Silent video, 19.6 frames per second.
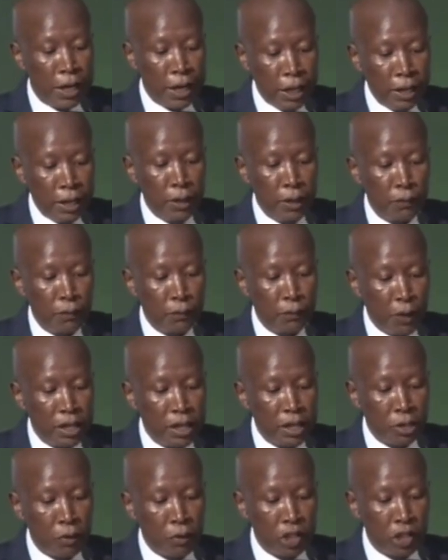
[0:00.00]
in the
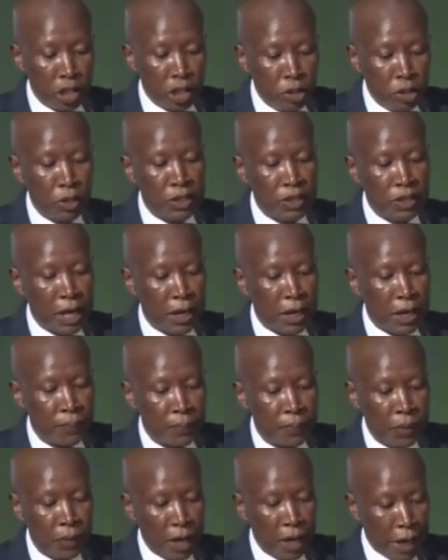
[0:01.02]
face of genocide.
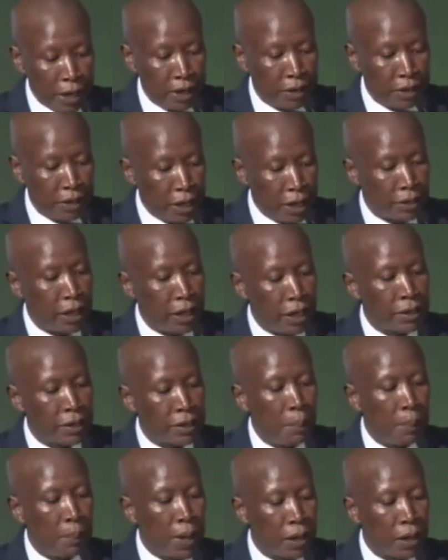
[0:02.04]
And just as
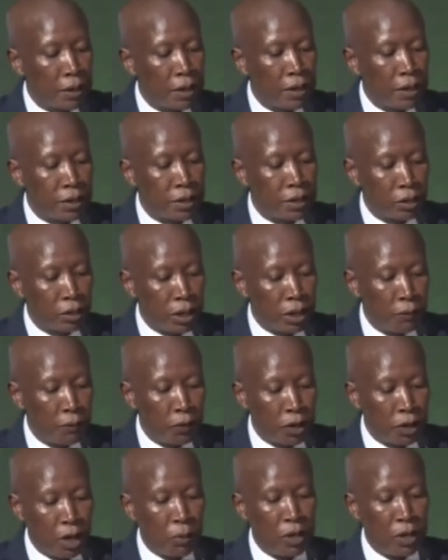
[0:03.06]
apartheid South
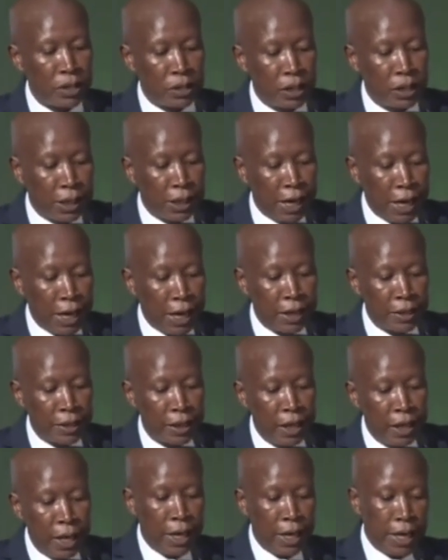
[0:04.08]
Africa was declared
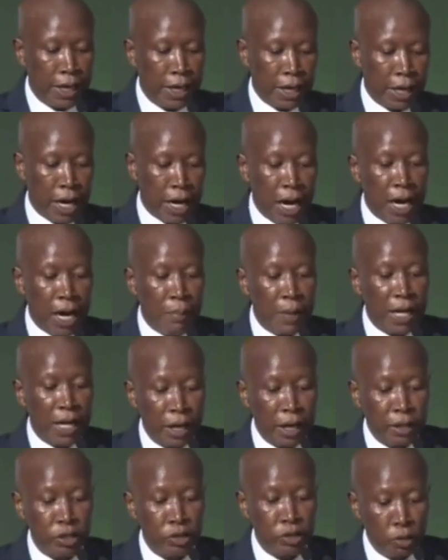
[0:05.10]
a crime
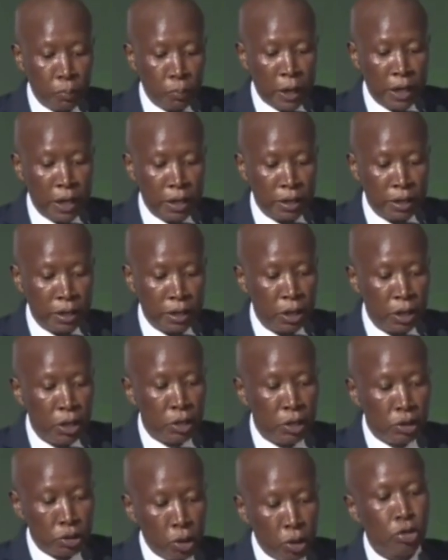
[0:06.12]
against humanity,
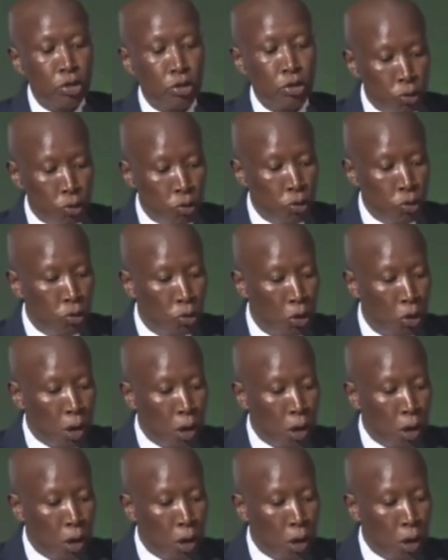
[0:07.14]
so too